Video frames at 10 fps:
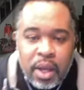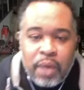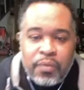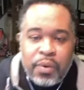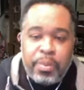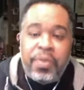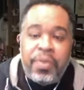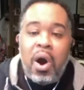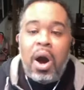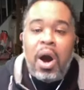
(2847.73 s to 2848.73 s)
for Brother
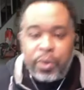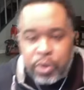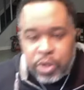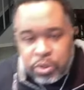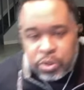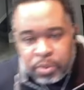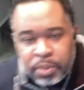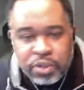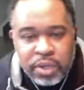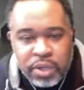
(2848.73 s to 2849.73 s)
Arthur, who used to be
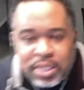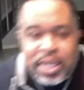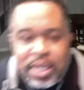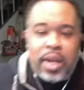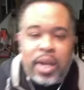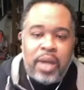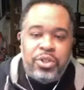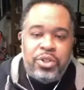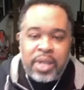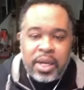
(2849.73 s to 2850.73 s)
a trustee at our
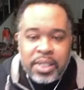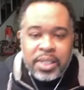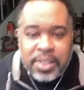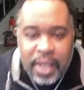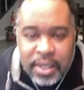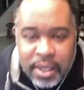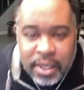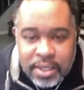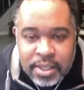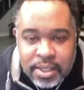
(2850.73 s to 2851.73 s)
church. I understand that
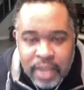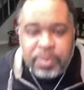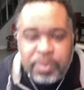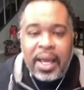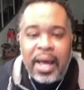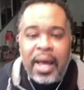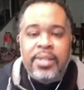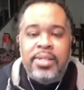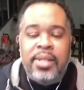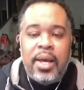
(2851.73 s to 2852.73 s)
he's
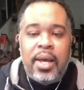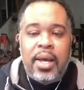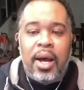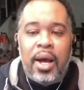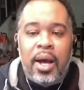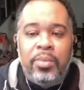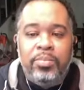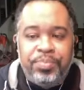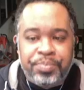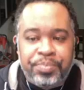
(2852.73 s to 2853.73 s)
hospitalized.
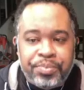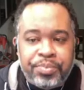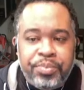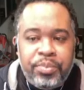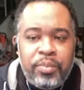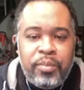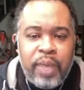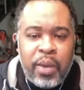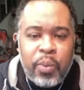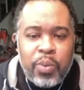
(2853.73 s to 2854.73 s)
Um,
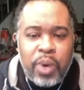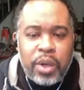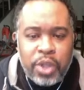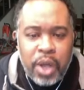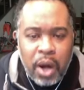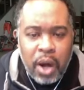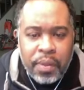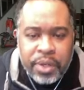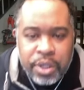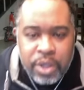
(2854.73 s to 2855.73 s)
and we want
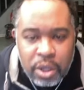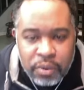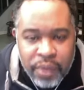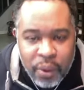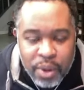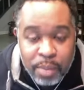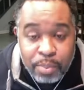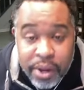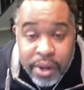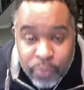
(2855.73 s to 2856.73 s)
Arthur to know that we are
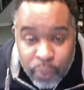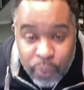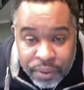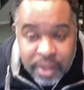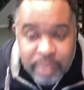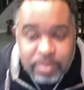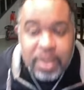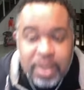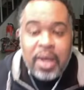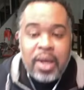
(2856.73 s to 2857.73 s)
praying with him
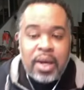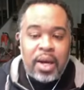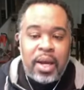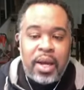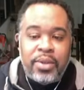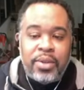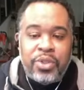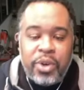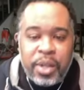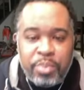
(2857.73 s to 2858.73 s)
uh, and
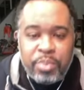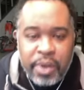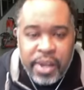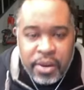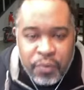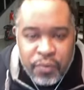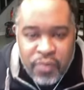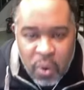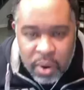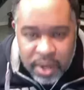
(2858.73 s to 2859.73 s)
certainly praying
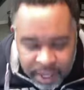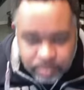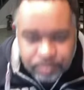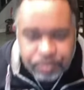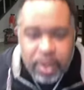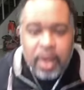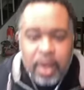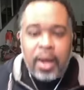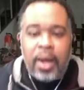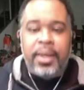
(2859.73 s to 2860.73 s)
for him
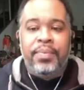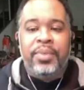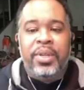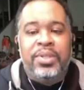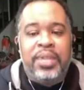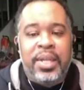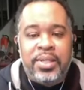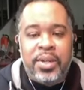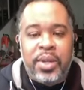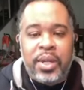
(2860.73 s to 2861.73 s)
uh, in this
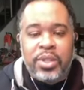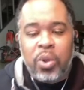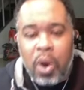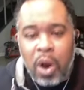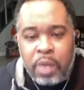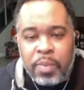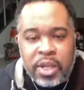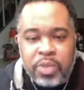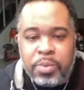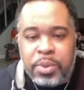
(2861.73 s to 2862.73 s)
season. It's so hard
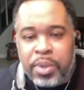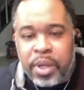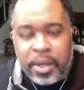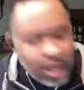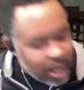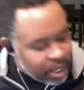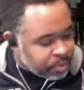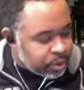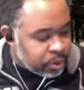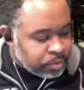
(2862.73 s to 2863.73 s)
because when people are in the hospital,